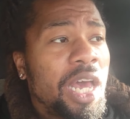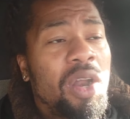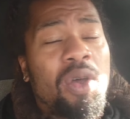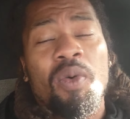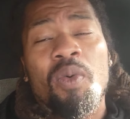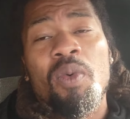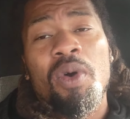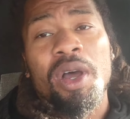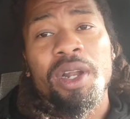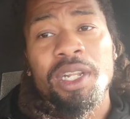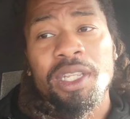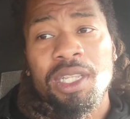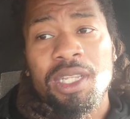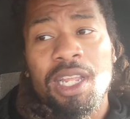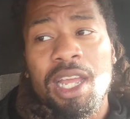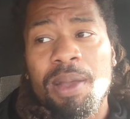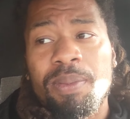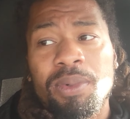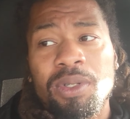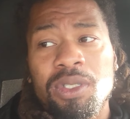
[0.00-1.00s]
I don't want anything
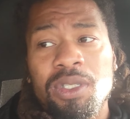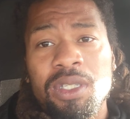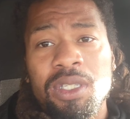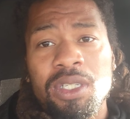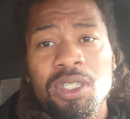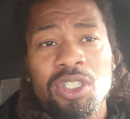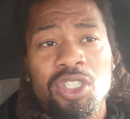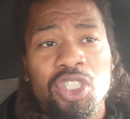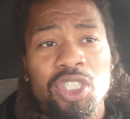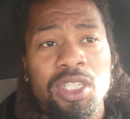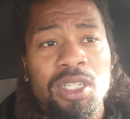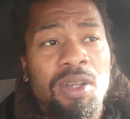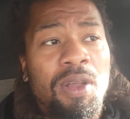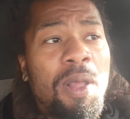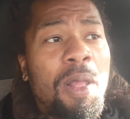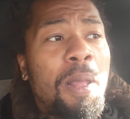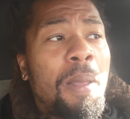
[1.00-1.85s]
to happen to Cynthia G.